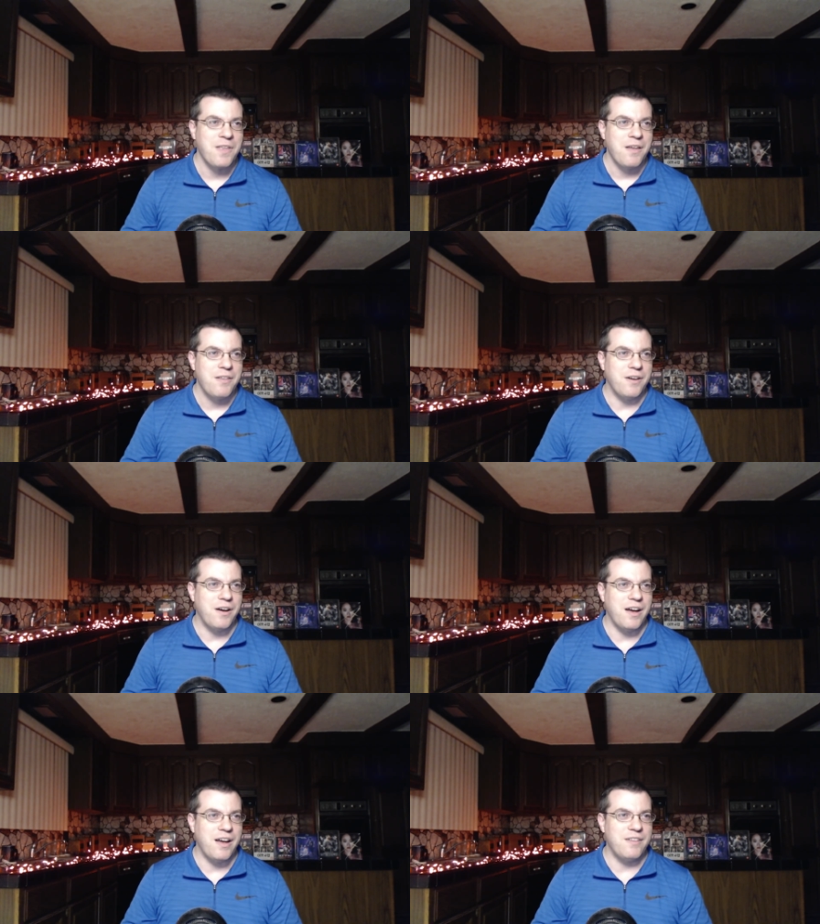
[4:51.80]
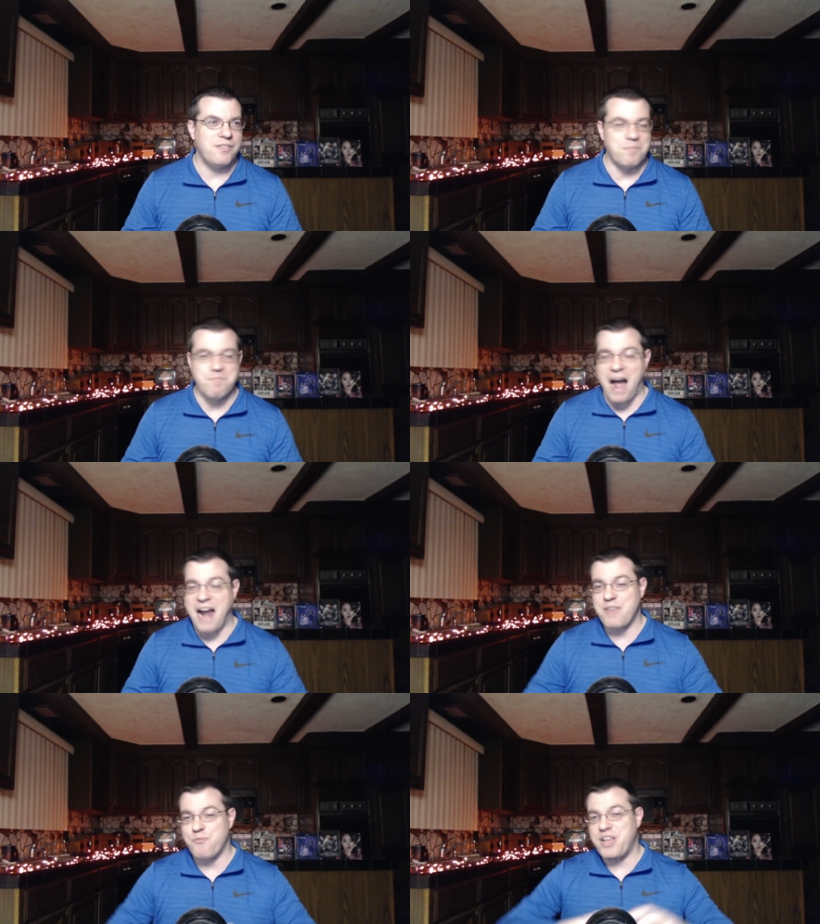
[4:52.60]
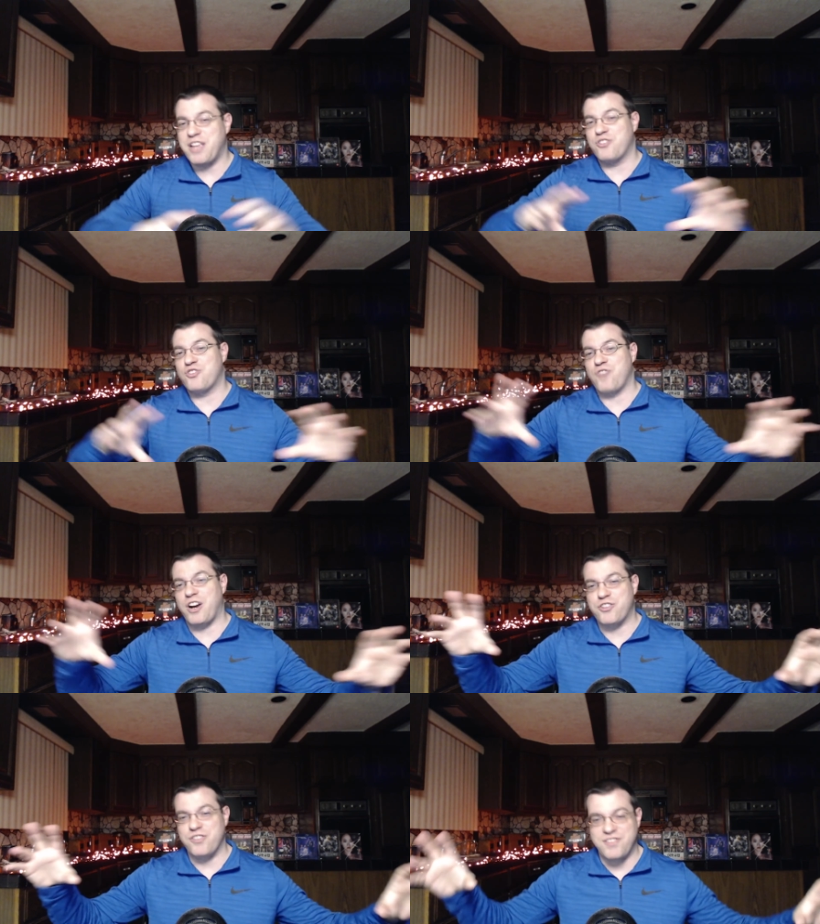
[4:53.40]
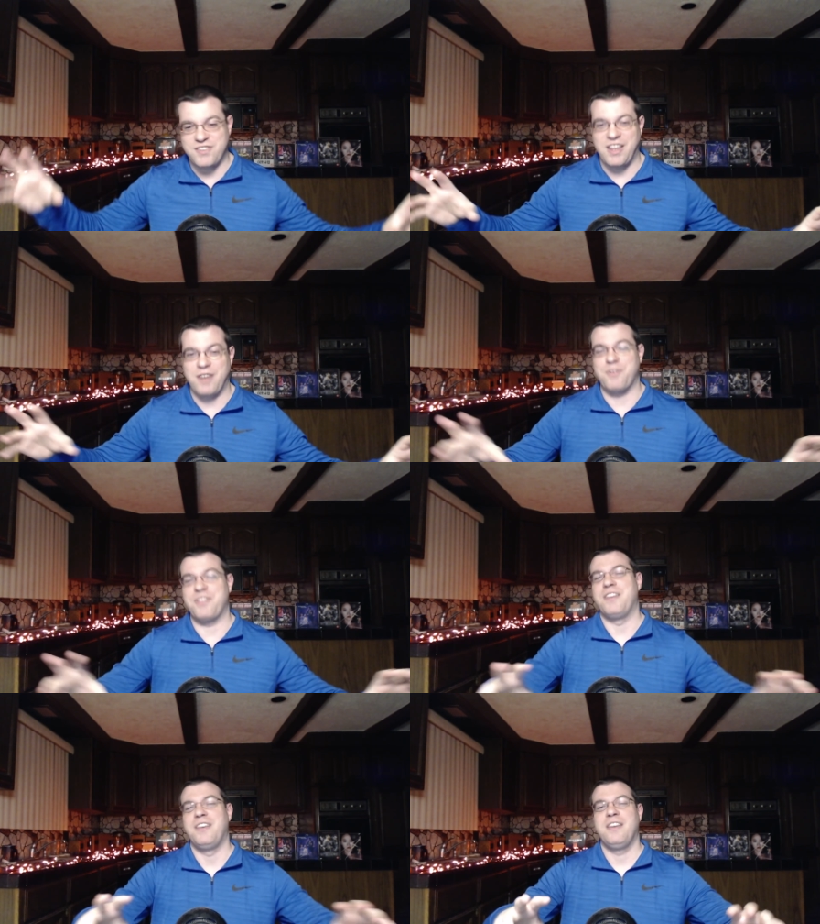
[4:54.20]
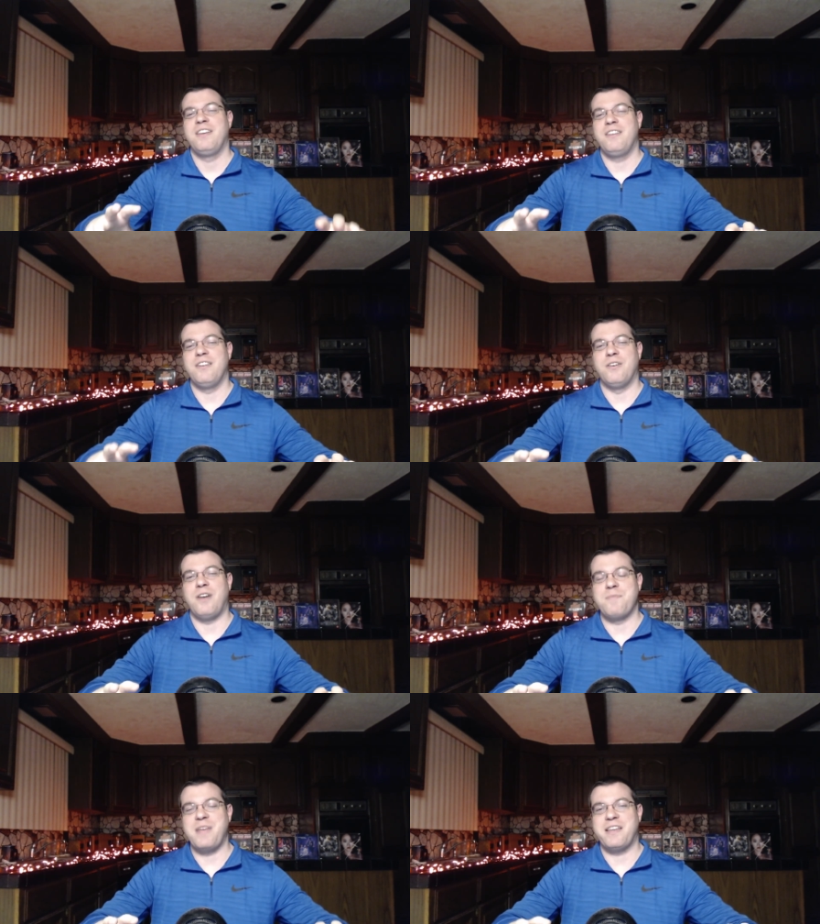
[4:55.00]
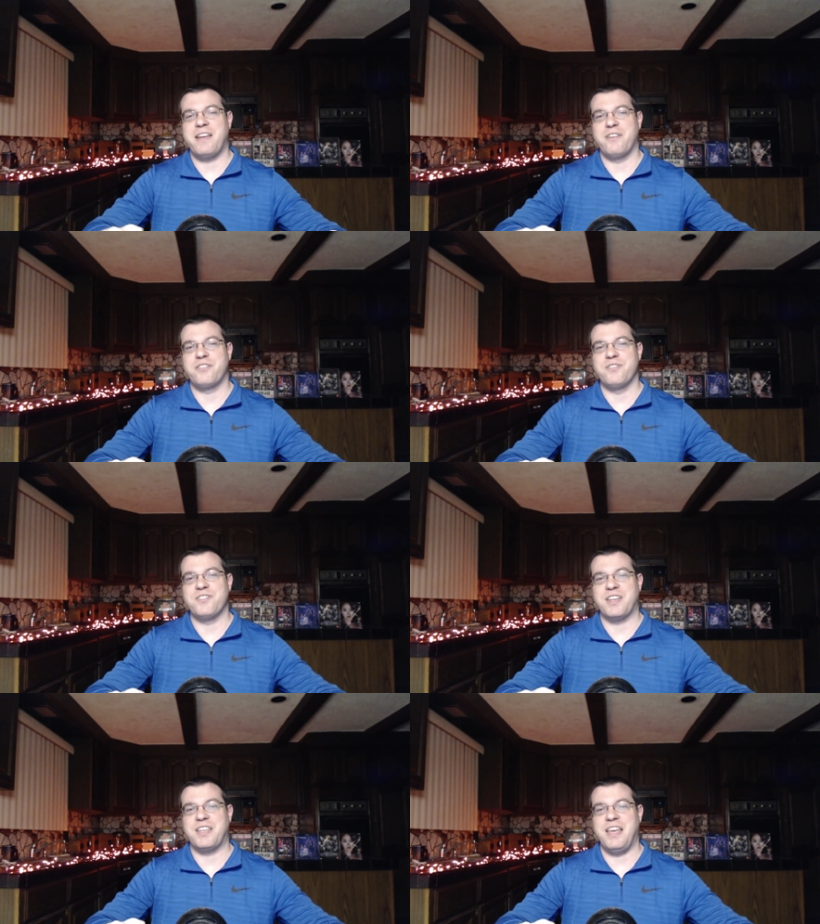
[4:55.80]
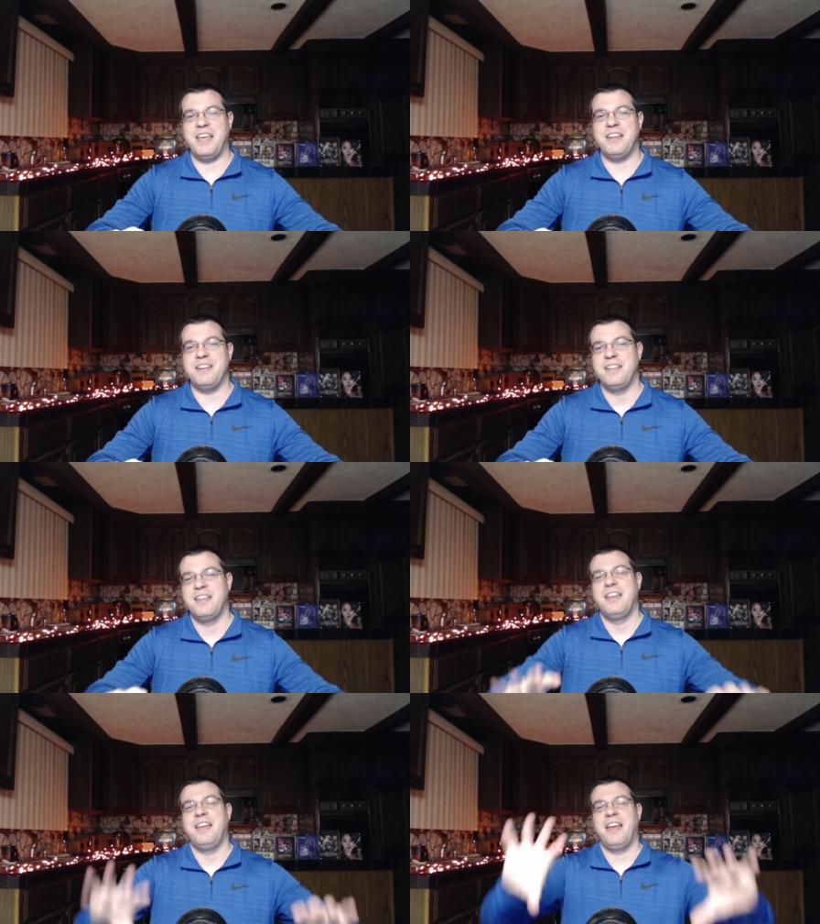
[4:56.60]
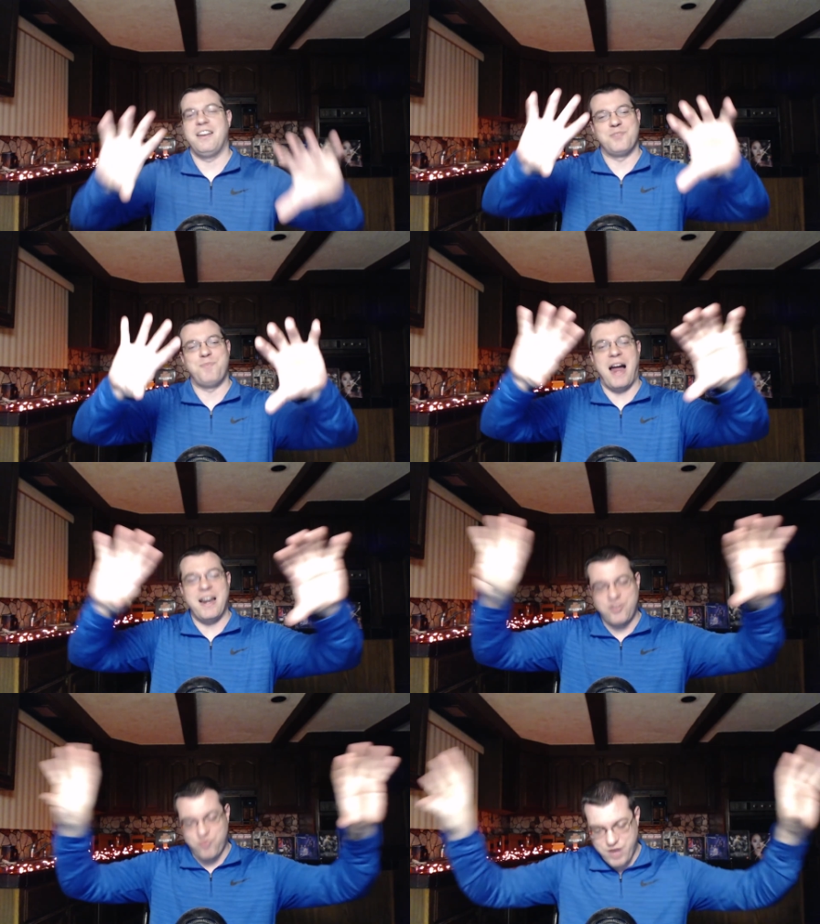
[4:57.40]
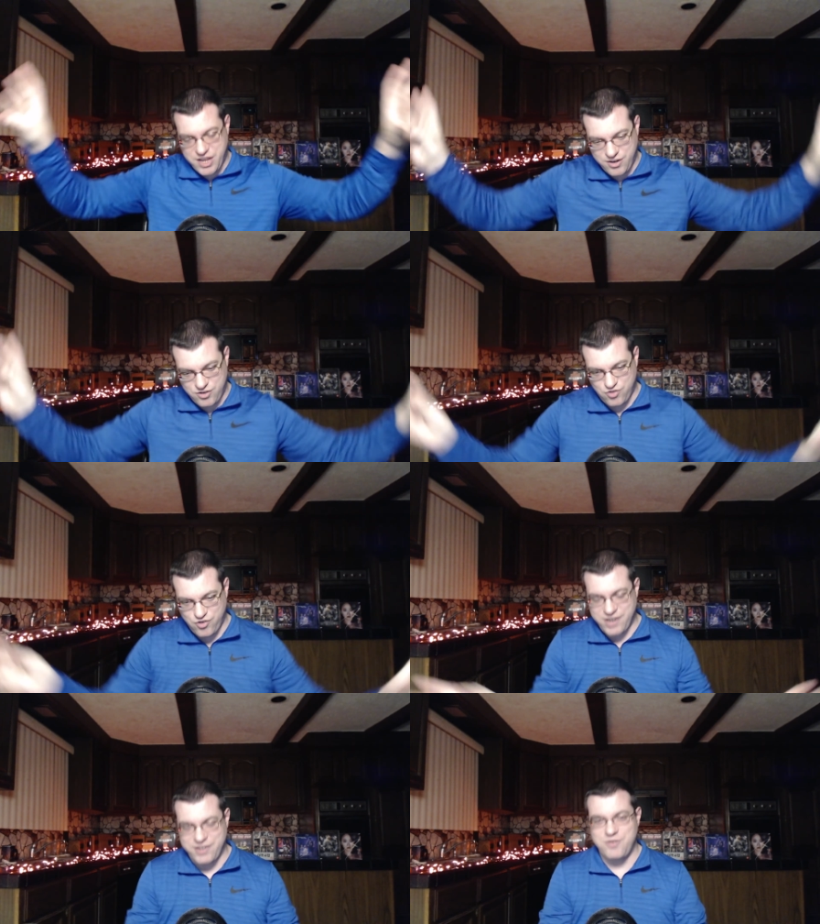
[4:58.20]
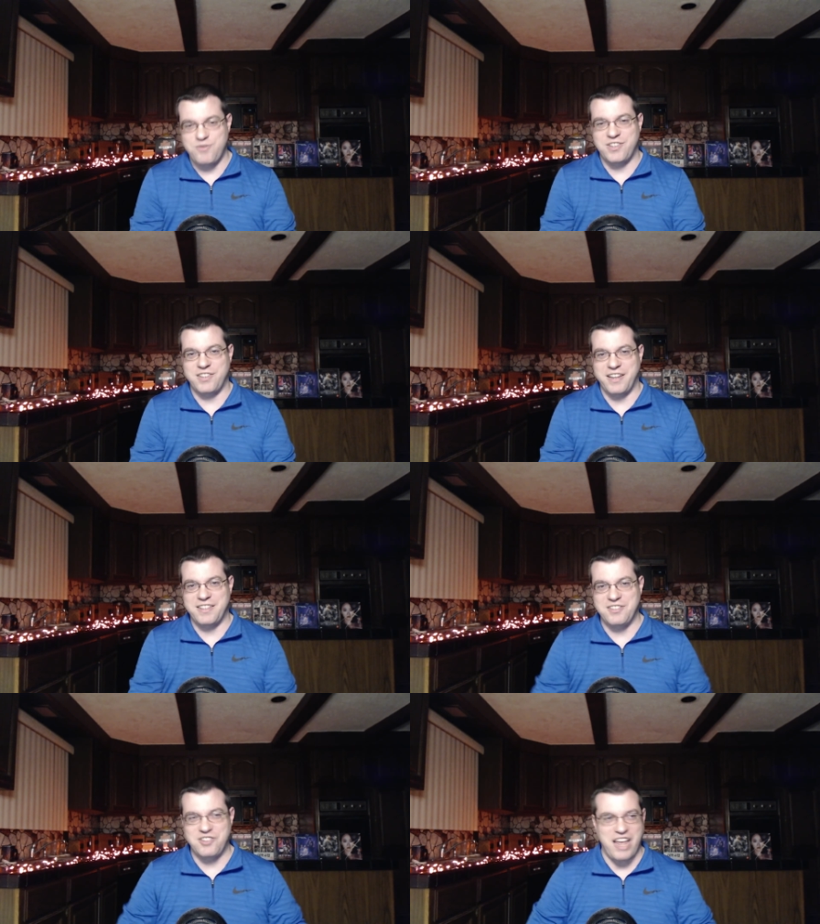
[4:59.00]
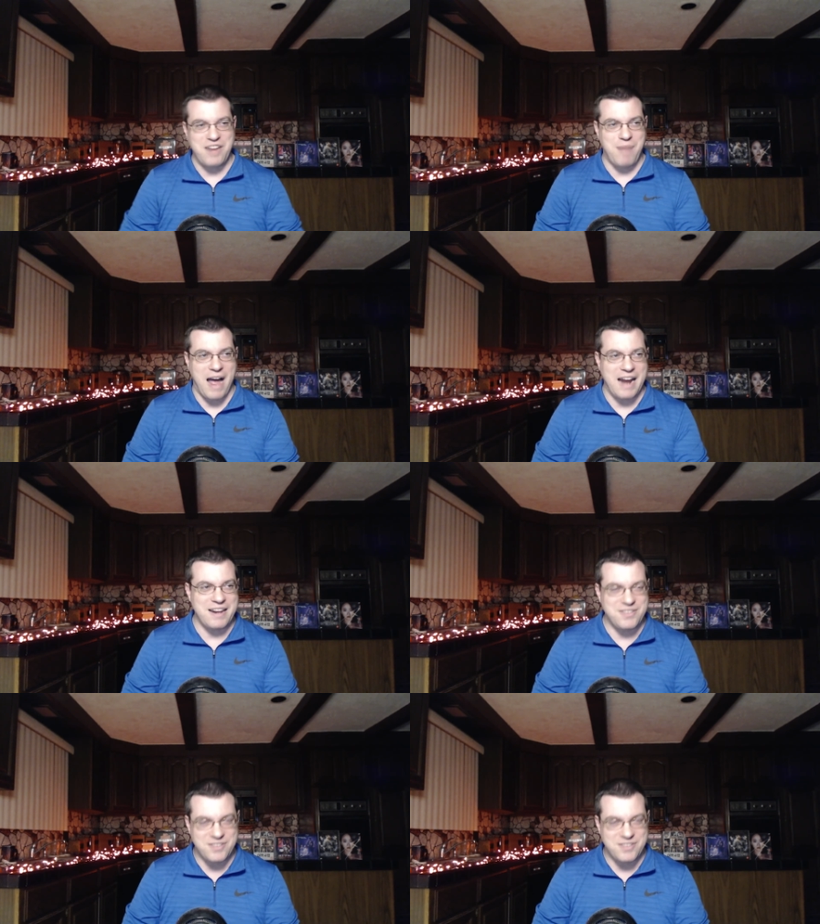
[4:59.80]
Uh, the body reconstruction scene where the you know our main character is a kid and his body's reconstructed using like these dead bodies.